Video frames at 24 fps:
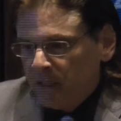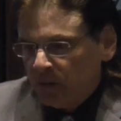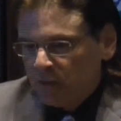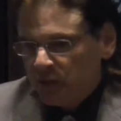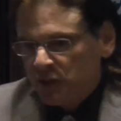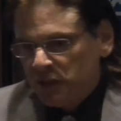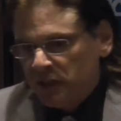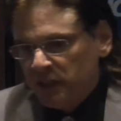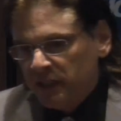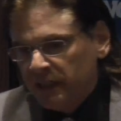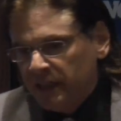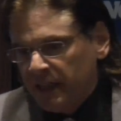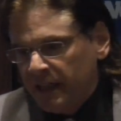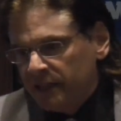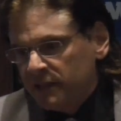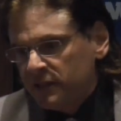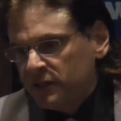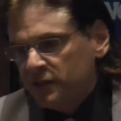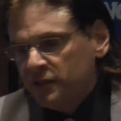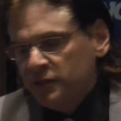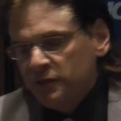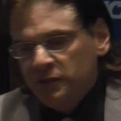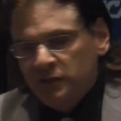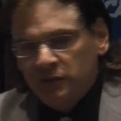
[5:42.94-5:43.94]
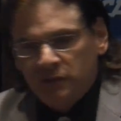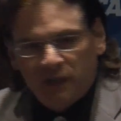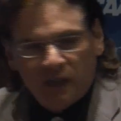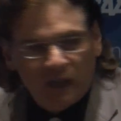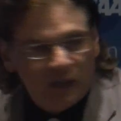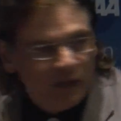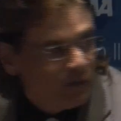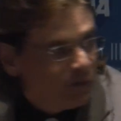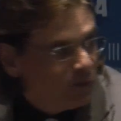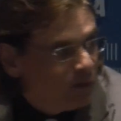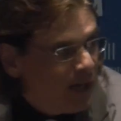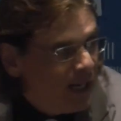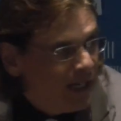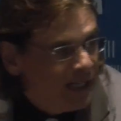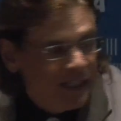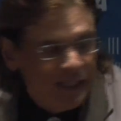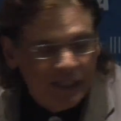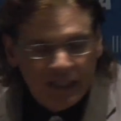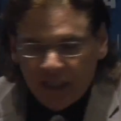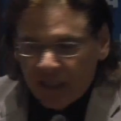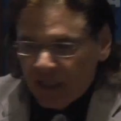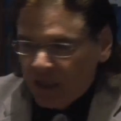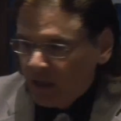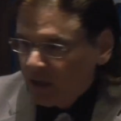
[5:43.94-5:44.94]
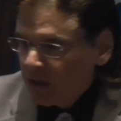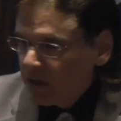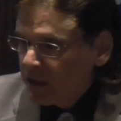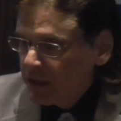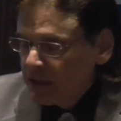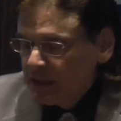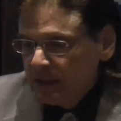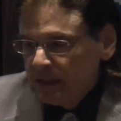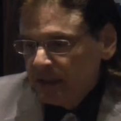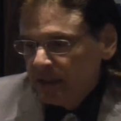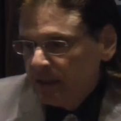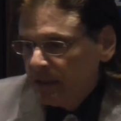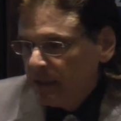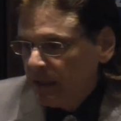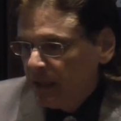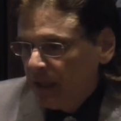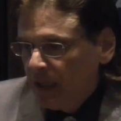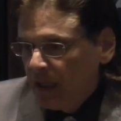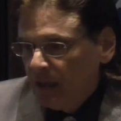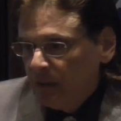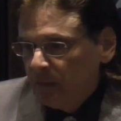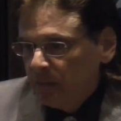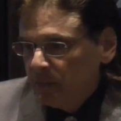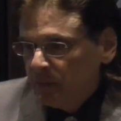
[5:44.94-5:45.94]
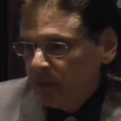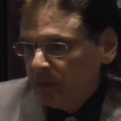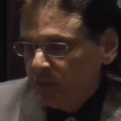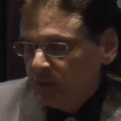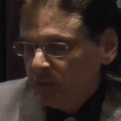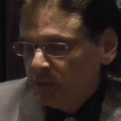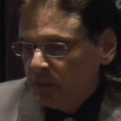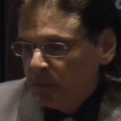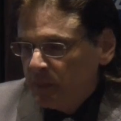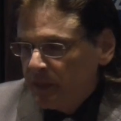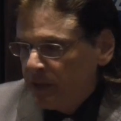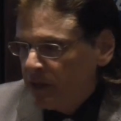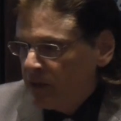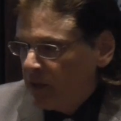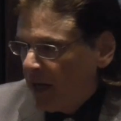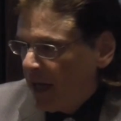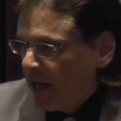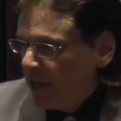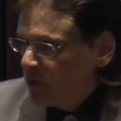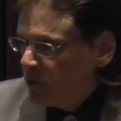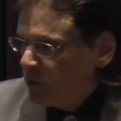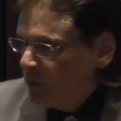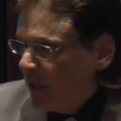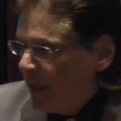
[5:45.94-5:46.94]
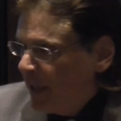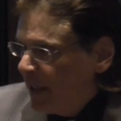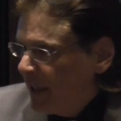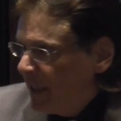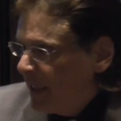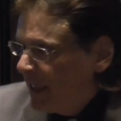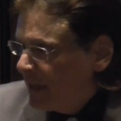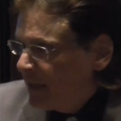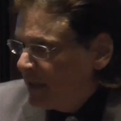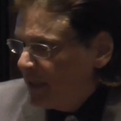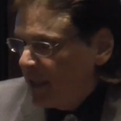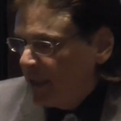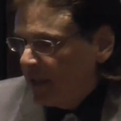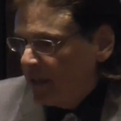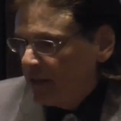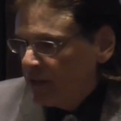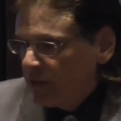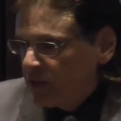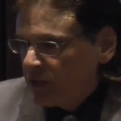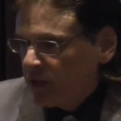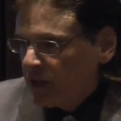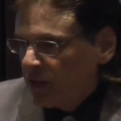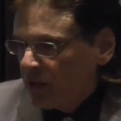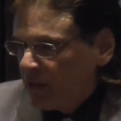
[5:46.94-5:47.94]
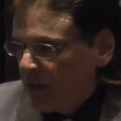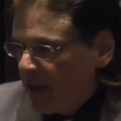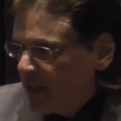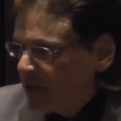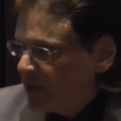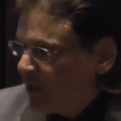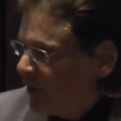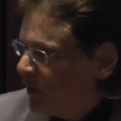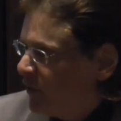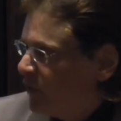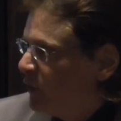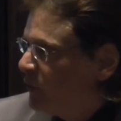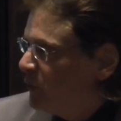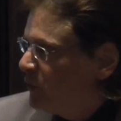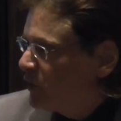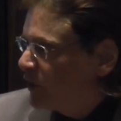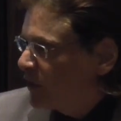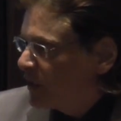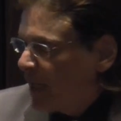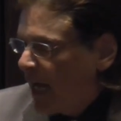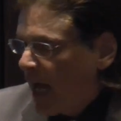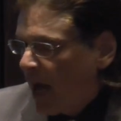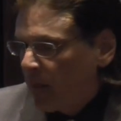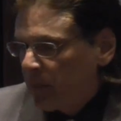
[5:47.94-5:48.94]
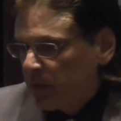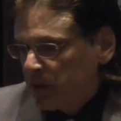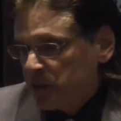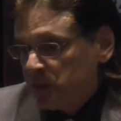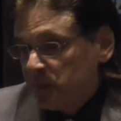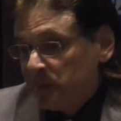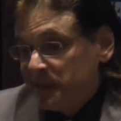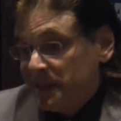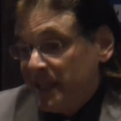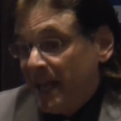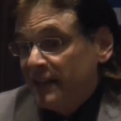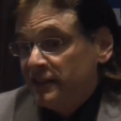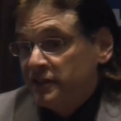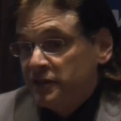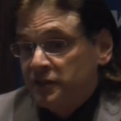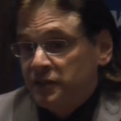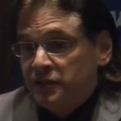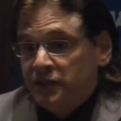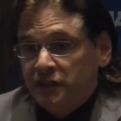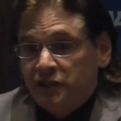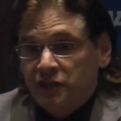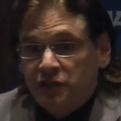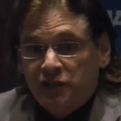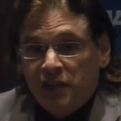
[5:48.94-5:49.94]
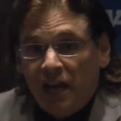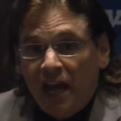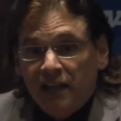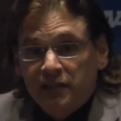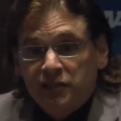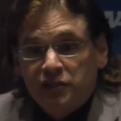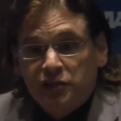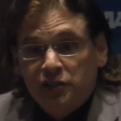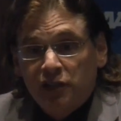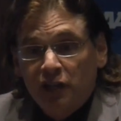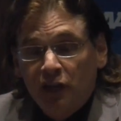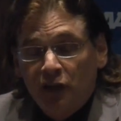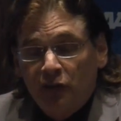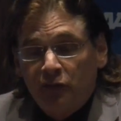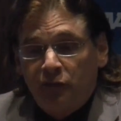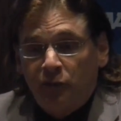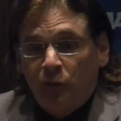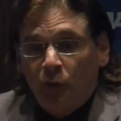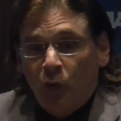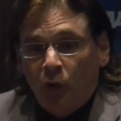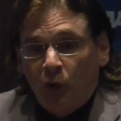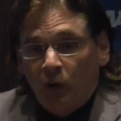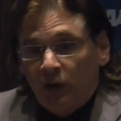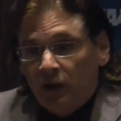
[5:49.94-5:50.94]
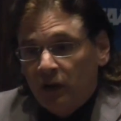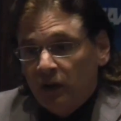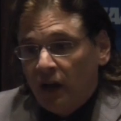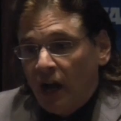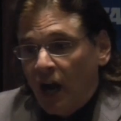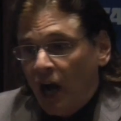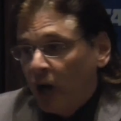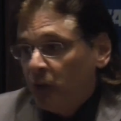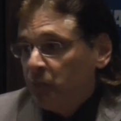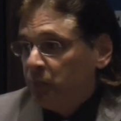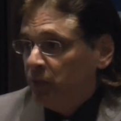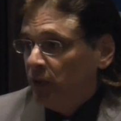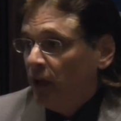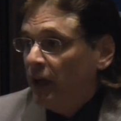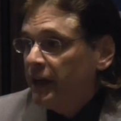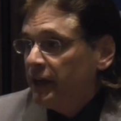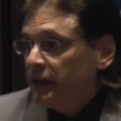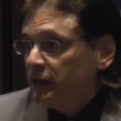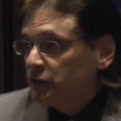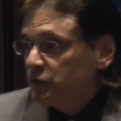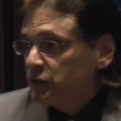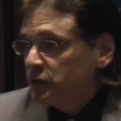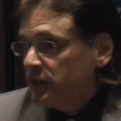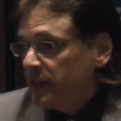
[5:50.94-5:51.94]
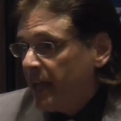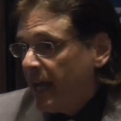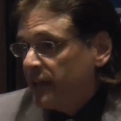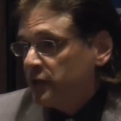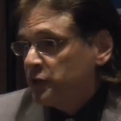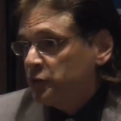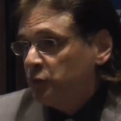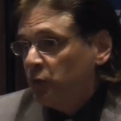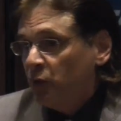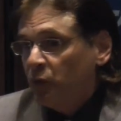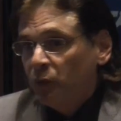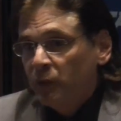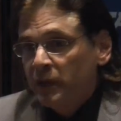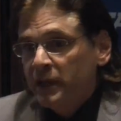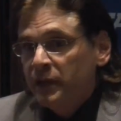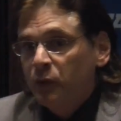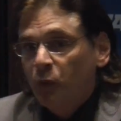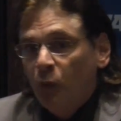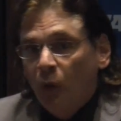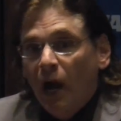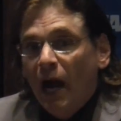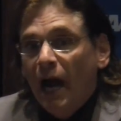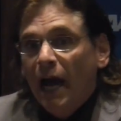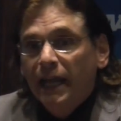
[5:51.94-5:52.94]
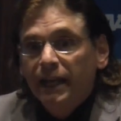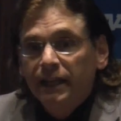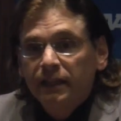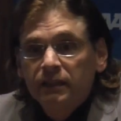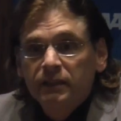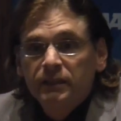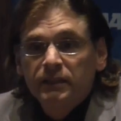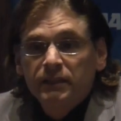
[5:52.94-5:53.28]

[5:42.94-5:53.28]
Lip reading: sitting next to Renny here, who will be graduating at the end of this year, that's a huge accomplishment. That's a success for our players, and that's what we want.